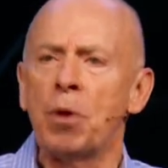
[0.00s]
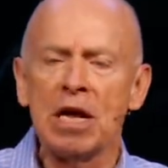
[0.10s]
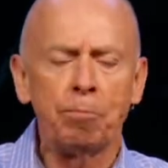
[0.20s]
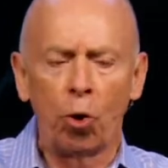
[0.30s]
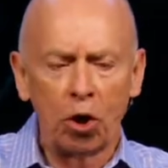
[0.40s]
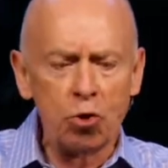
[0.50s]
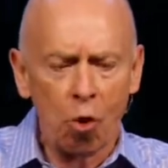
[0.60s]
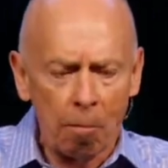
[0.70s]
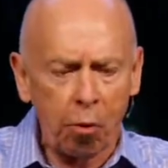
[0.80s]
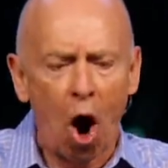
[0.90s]
people who
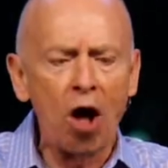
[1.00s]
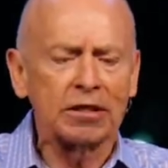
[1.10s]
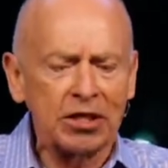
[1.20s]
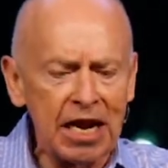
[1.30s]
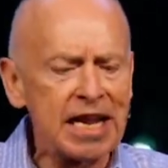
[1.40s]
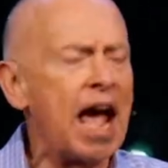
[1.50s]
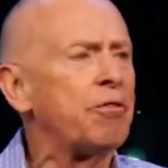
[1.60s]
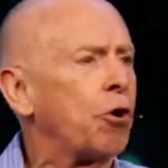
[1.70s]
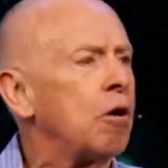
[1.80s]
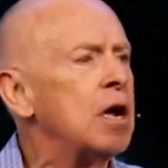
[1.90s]
were brought
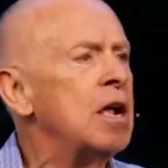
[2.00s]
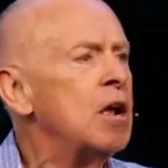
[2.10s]
together